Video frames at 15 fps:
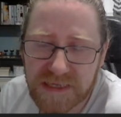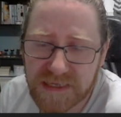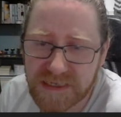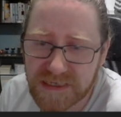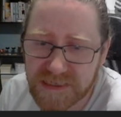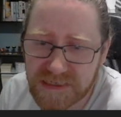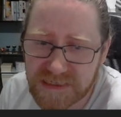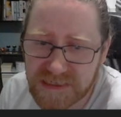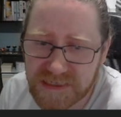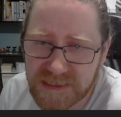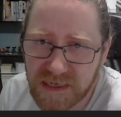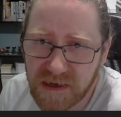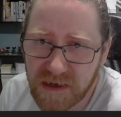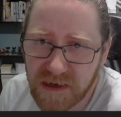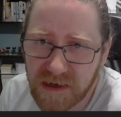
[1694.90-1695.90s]
is
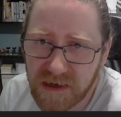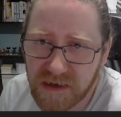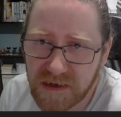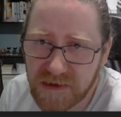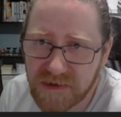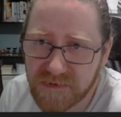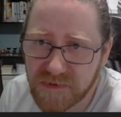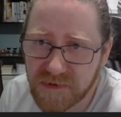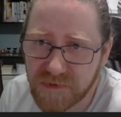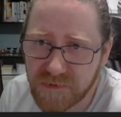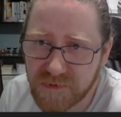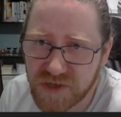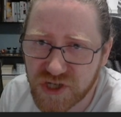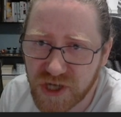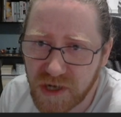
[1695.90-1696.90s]
a
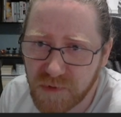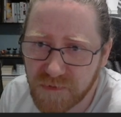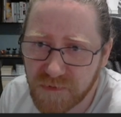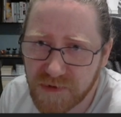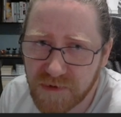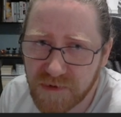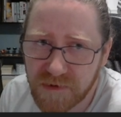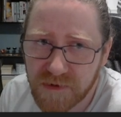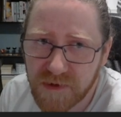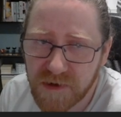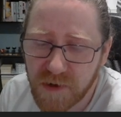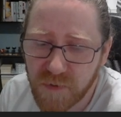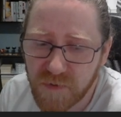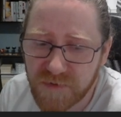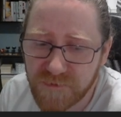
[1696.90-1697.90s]
good shout here.
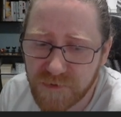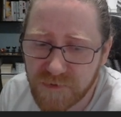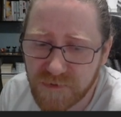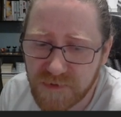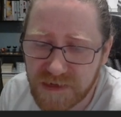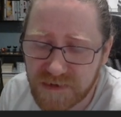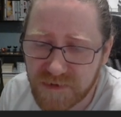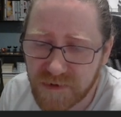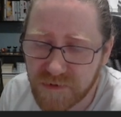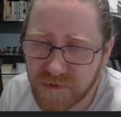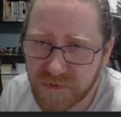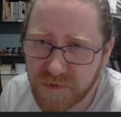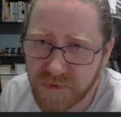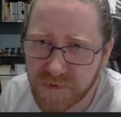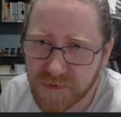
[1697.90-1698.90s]
We would need another
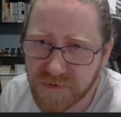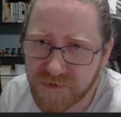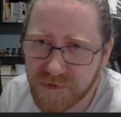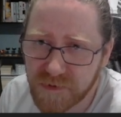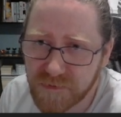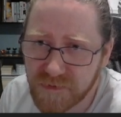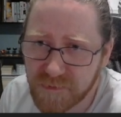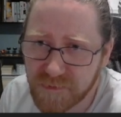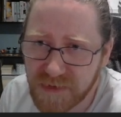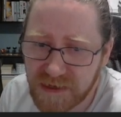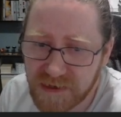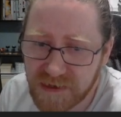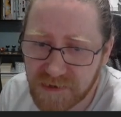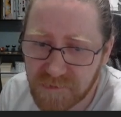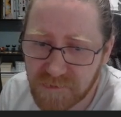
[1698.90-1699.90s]
Thunderstone to
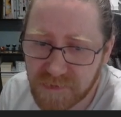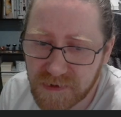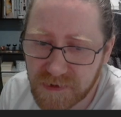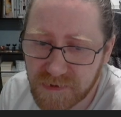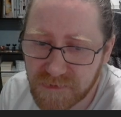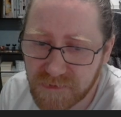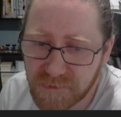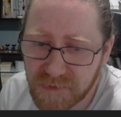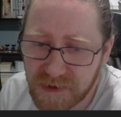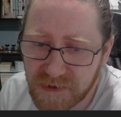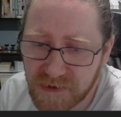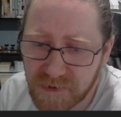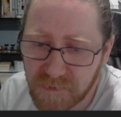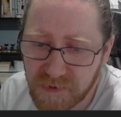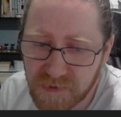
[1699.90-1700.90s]
make him
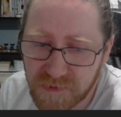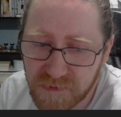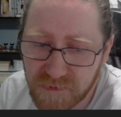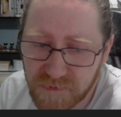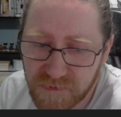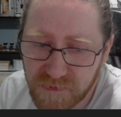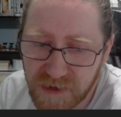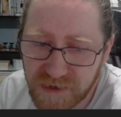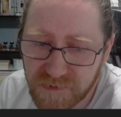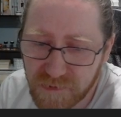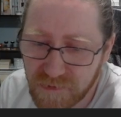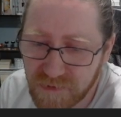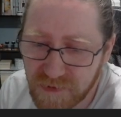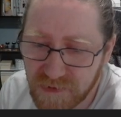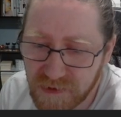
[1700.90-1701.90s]
good, so I
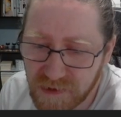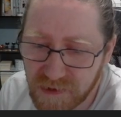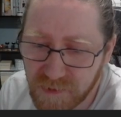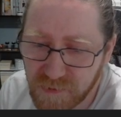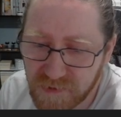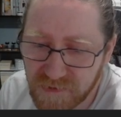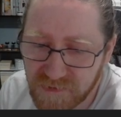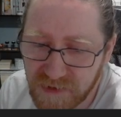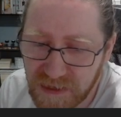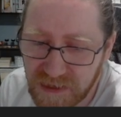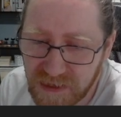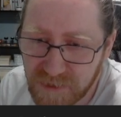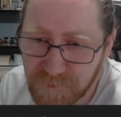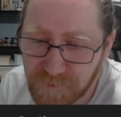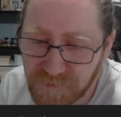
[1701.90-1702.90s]
don't think I'm gonna take
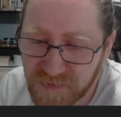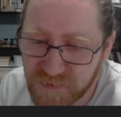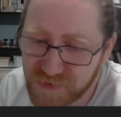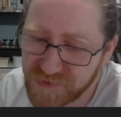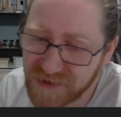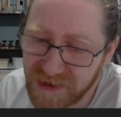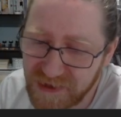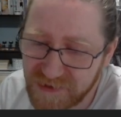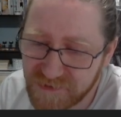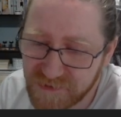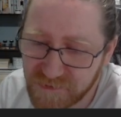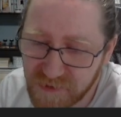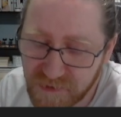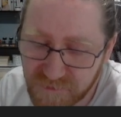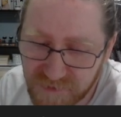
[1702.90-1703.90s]
him. You could hate
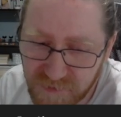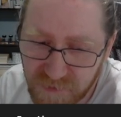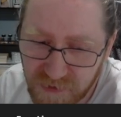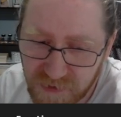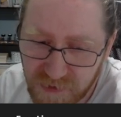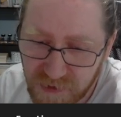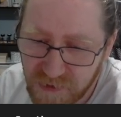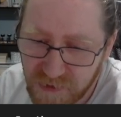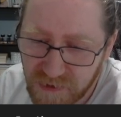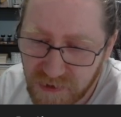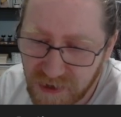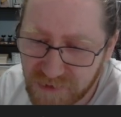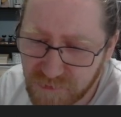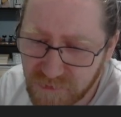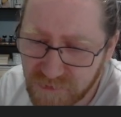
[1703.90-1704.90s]
draft him.
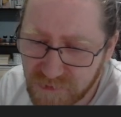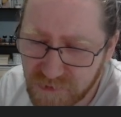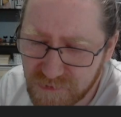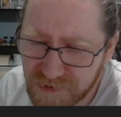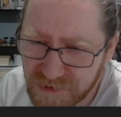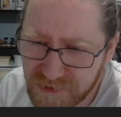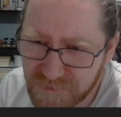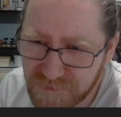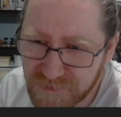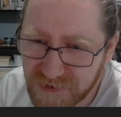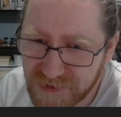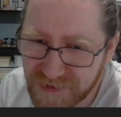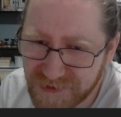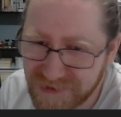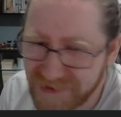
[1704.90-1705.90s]
I don't know if
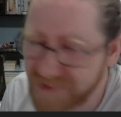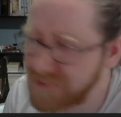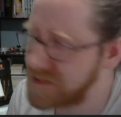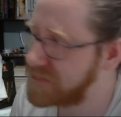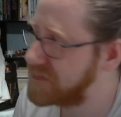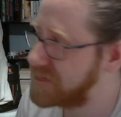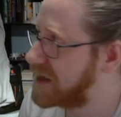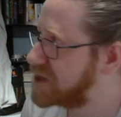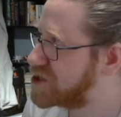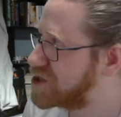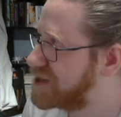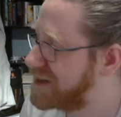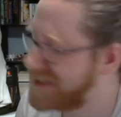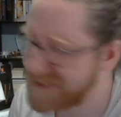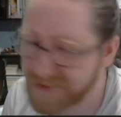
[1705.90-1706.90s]
hate drafting
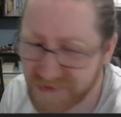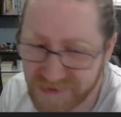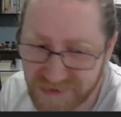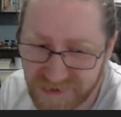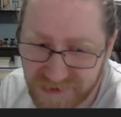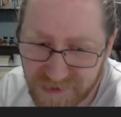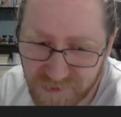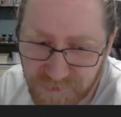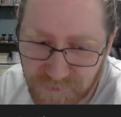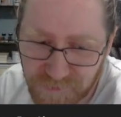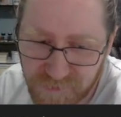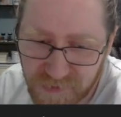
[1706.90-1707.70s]
actually is a thing here,